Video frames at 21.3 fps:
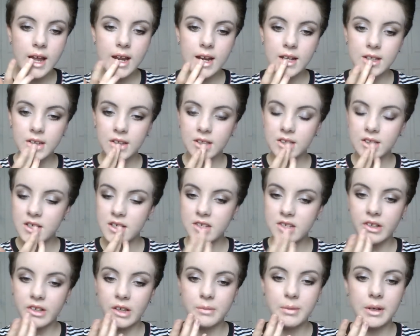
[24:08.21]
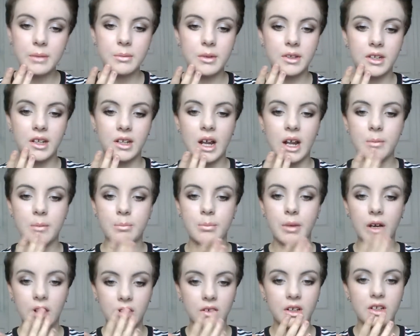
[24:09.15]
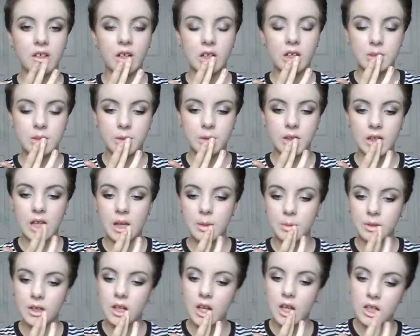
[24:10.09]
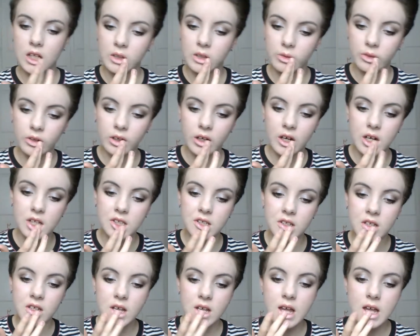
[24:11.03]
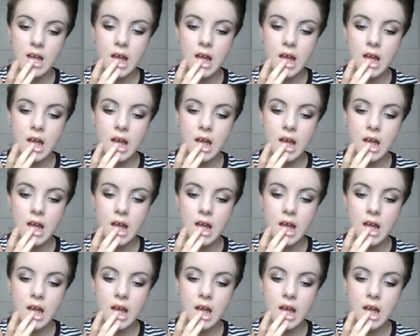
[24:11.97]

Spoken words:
And as you can see, it's really pigmented. I barely touched my lips and it just went crazy.